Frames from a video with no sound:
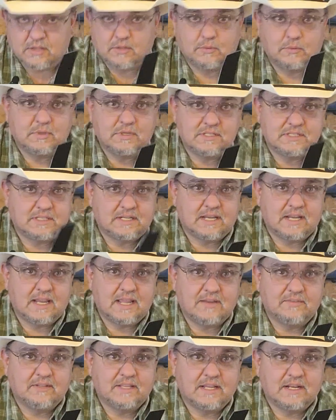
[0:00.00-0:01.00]
other ones that I
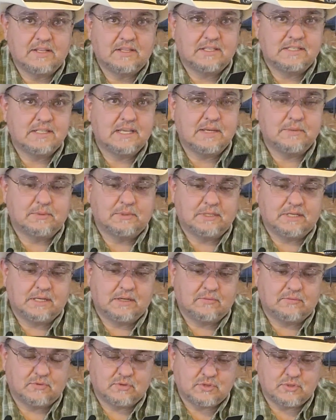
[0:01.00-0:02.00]
have laid on the table
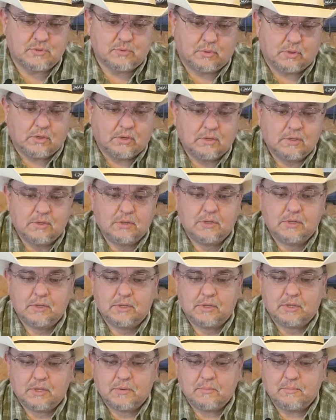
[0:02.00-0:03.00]
here for sure.
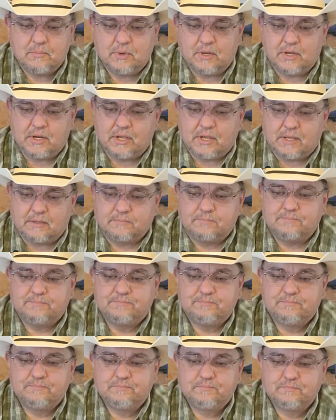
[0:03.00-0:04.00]
But
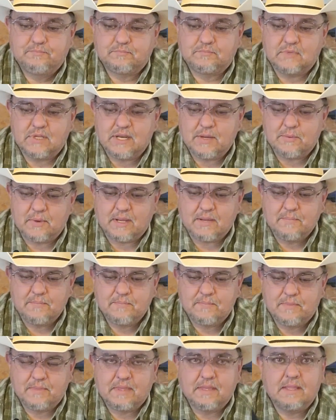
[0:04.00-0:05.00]
anyway,
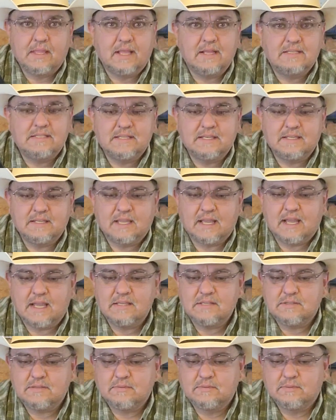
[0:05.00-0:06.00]
that's it,
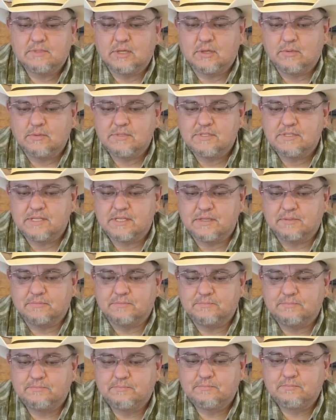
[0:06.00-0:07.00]
guys. Cold
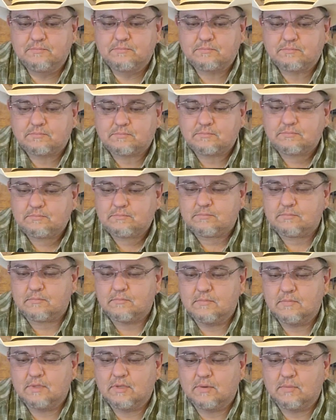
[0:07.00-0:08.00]
Steel
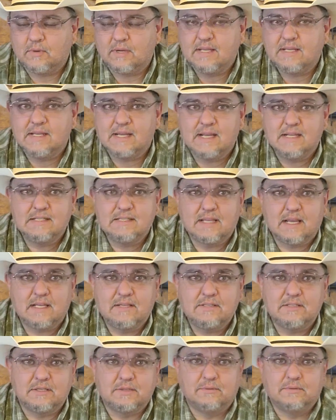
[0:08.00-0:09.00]
Recon
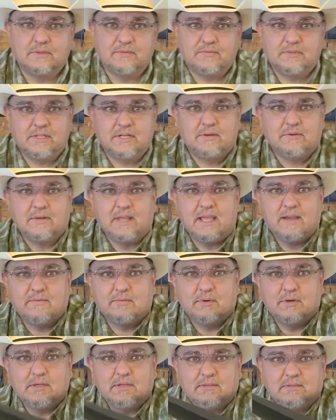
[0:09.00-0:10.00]
Tanto. If you don't
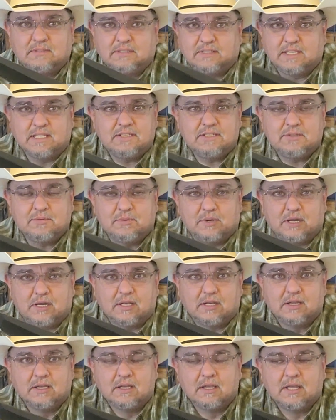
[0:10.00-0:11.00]
have one, get you
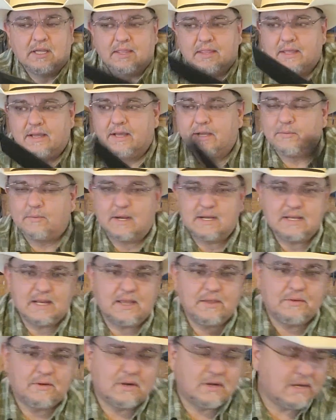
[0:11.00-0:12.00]
one. Right
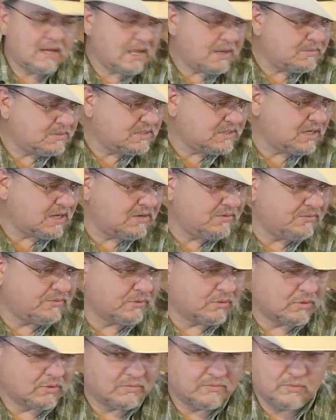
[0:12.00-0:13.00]
now they're on Amazon
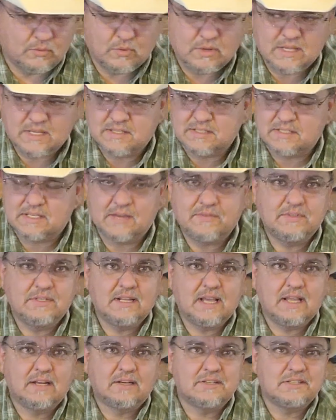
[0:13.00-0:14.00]
for
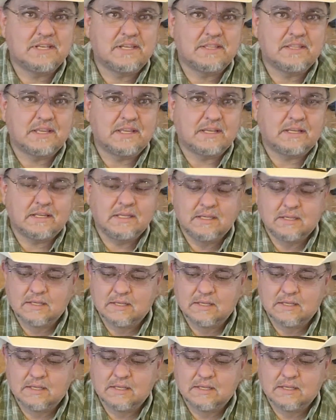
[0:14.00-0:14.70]
$47, I think.